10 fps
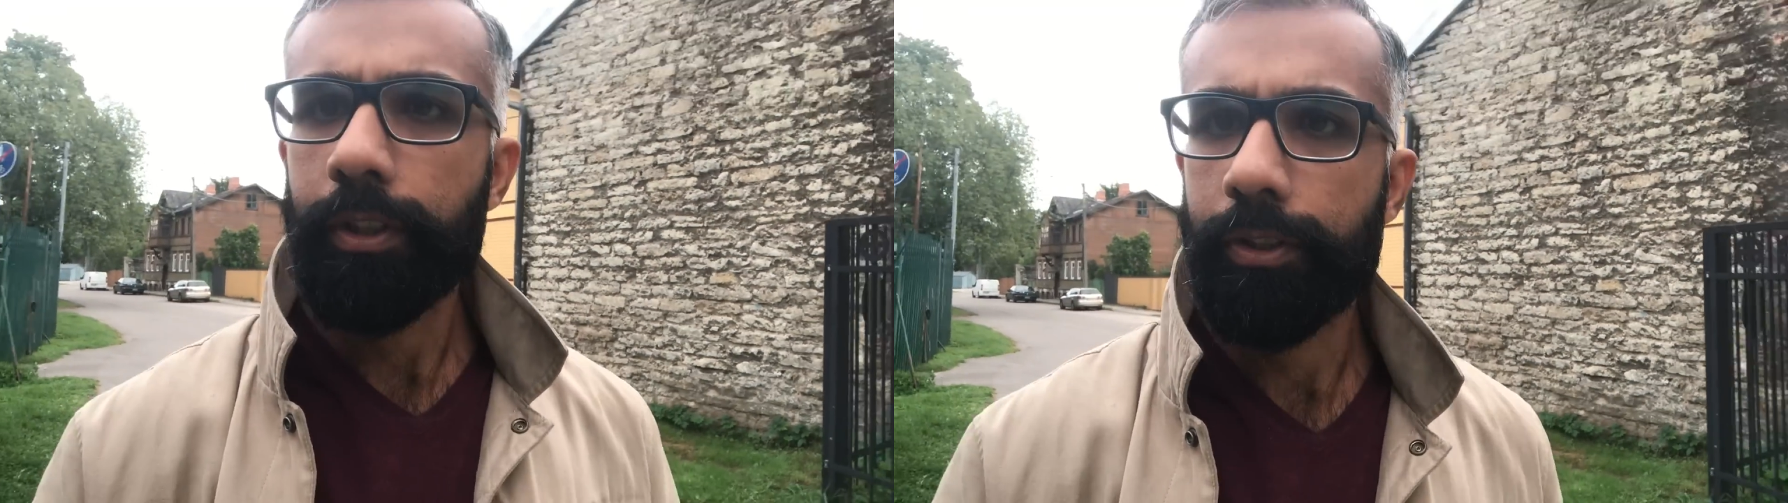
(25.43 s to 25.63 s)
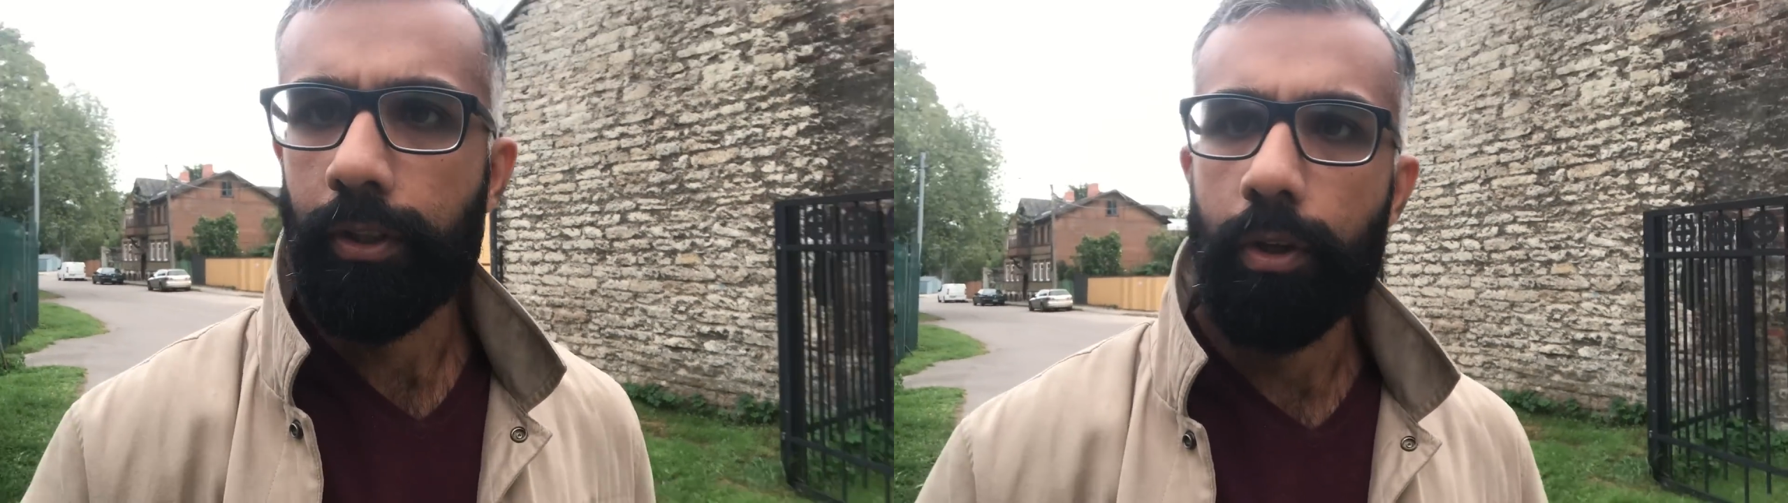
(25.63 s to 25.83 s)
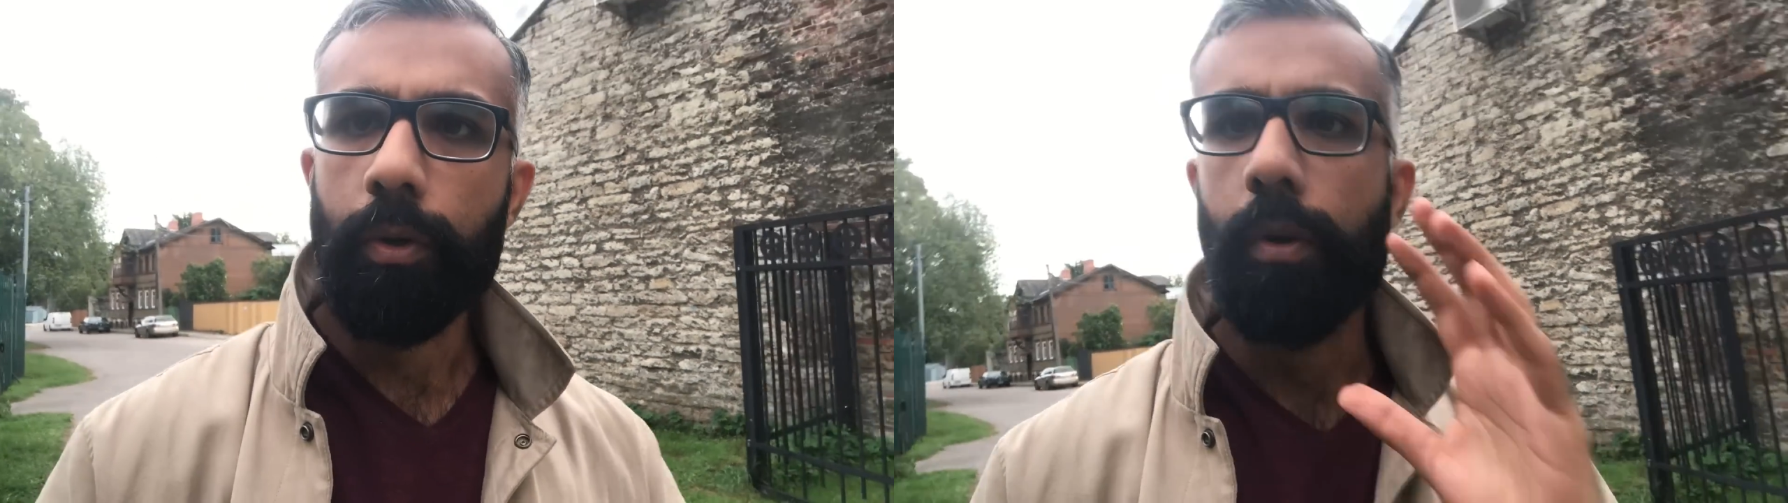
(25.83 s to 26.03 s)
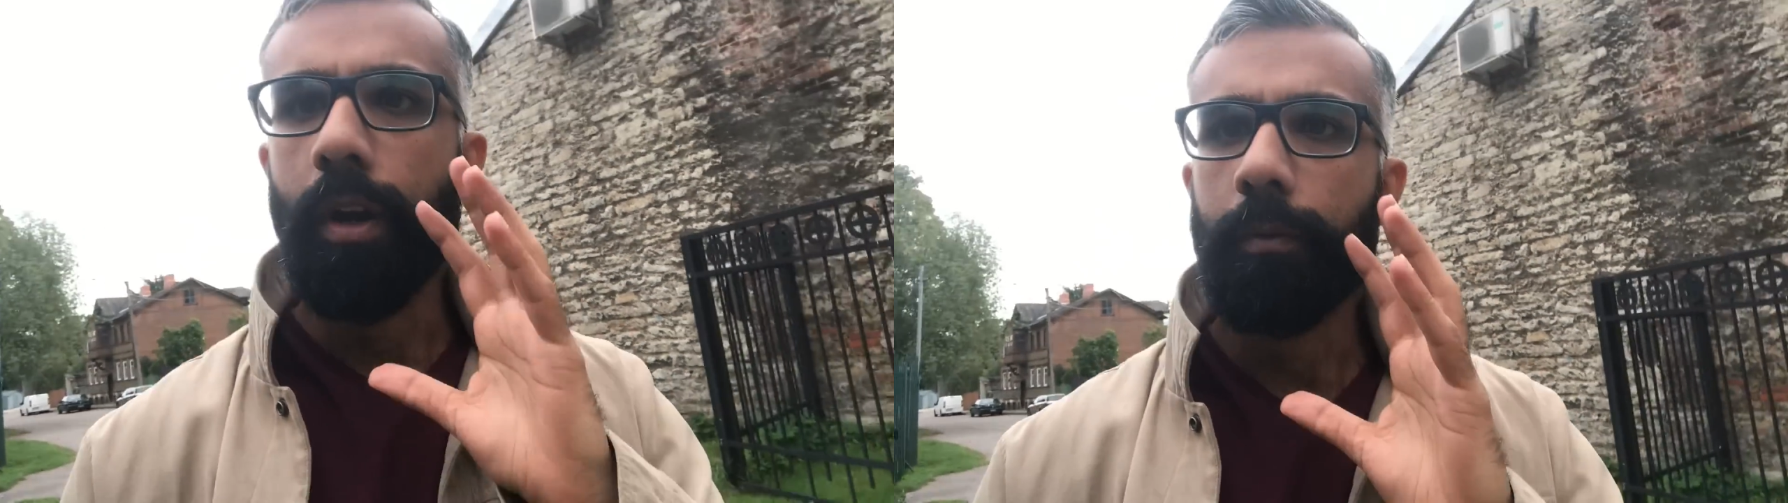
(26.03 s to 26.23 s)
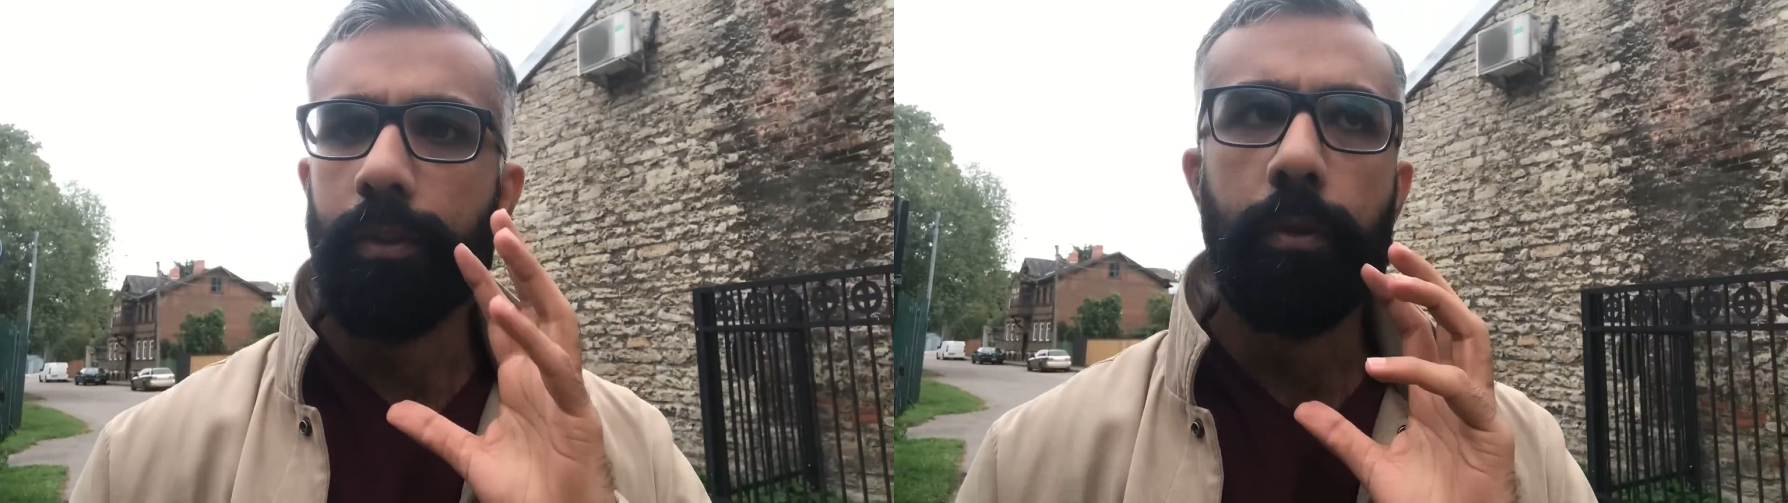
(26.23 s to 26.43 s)
ago, I
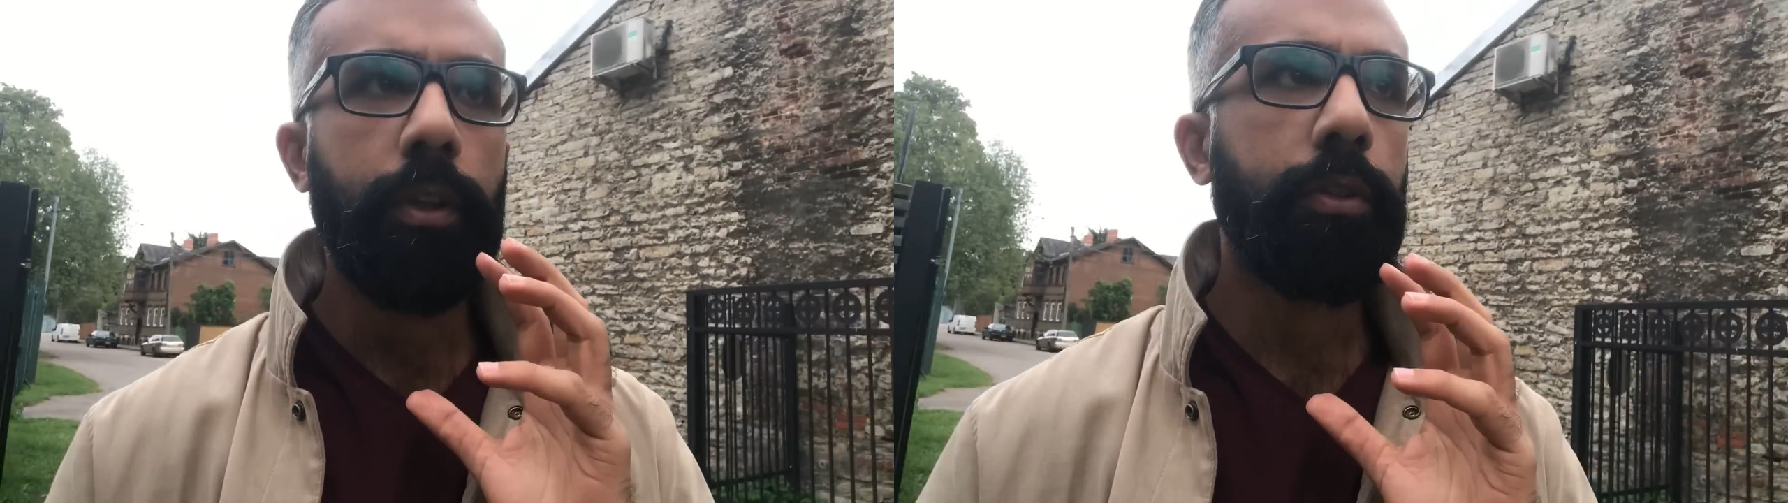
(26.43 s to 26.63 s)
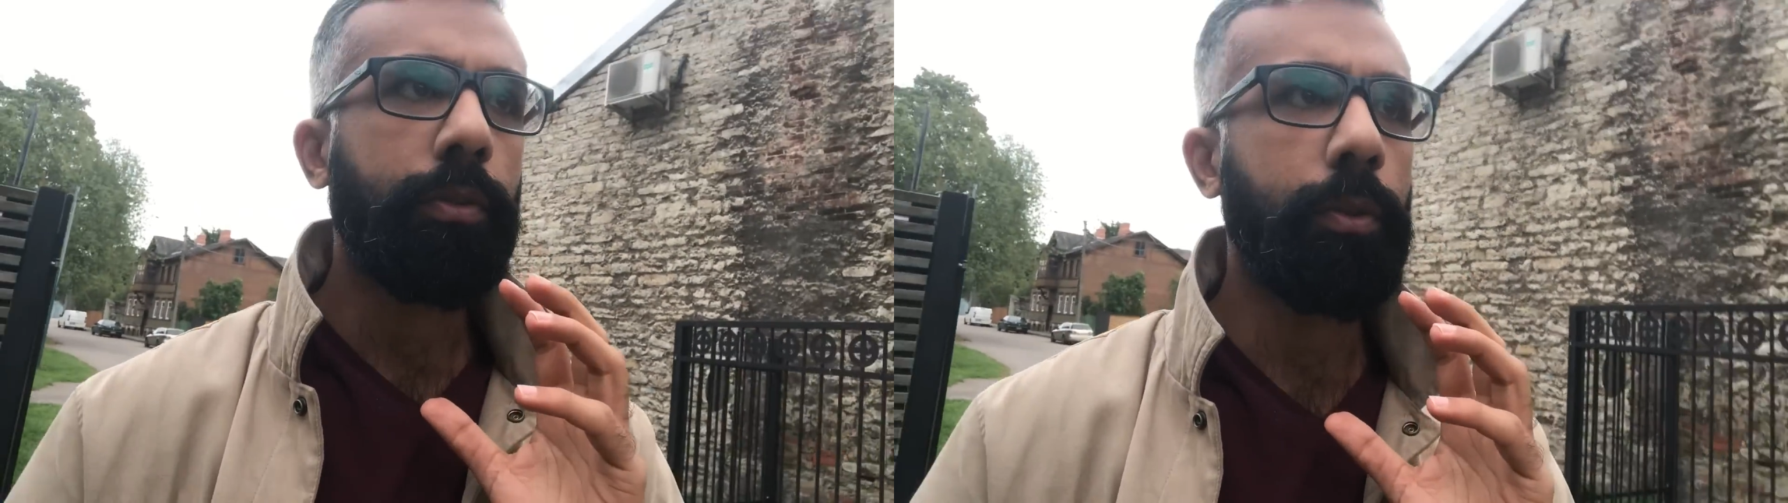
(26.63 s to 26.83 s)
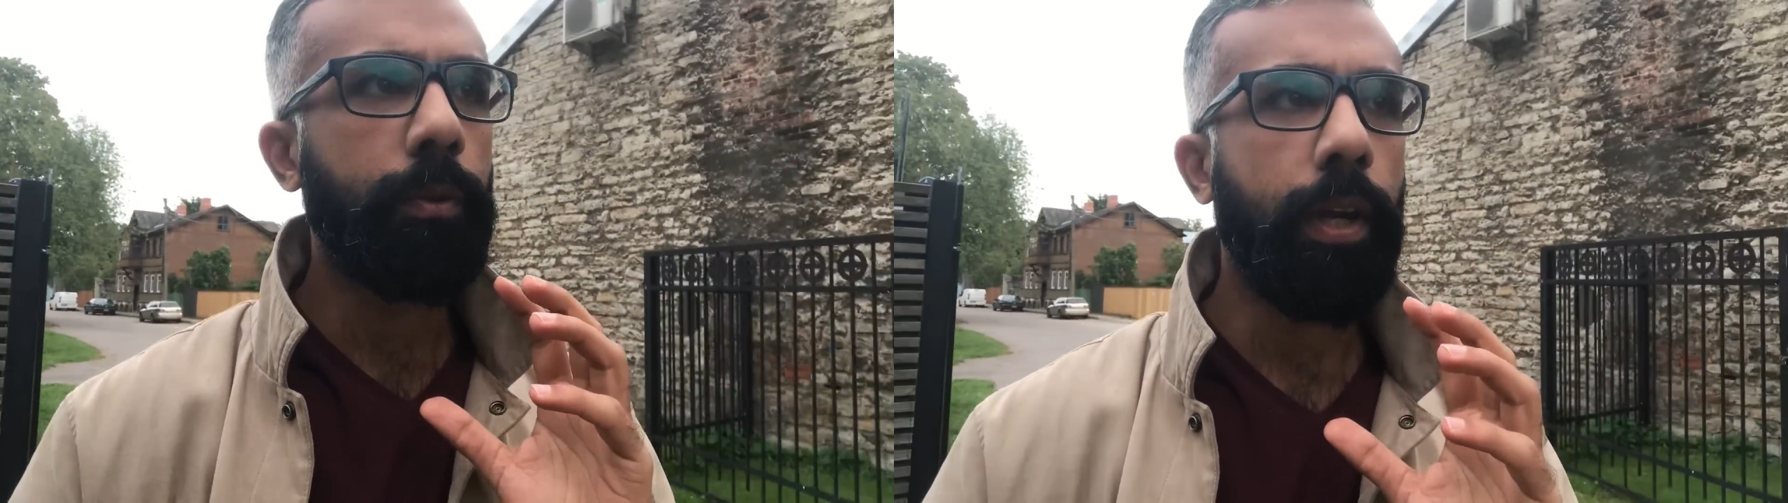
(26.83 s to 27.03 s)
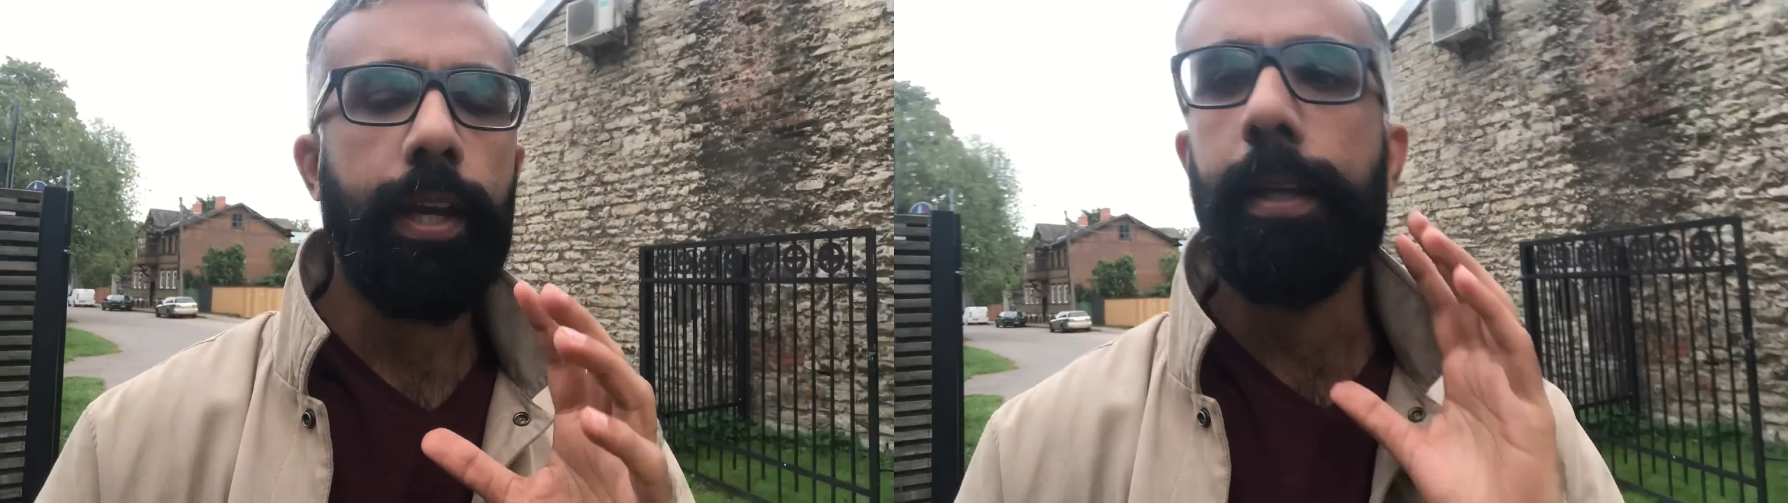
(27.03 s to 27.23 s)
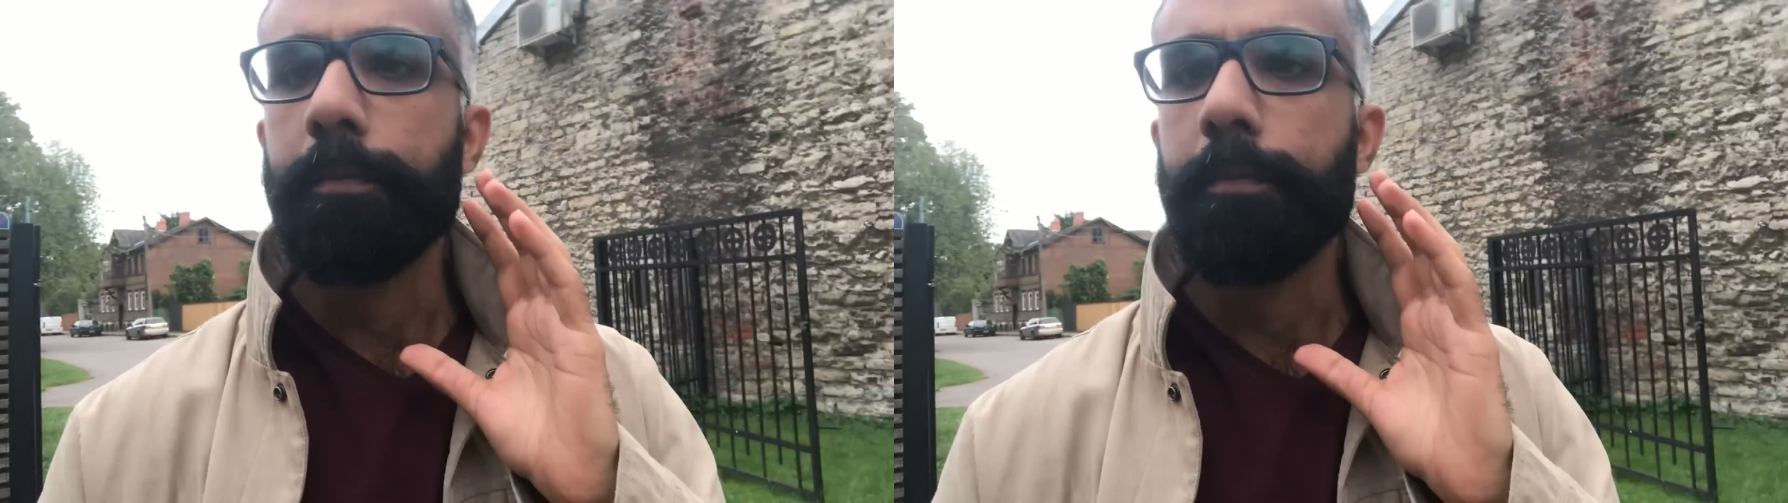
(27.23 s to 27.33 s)
was going through a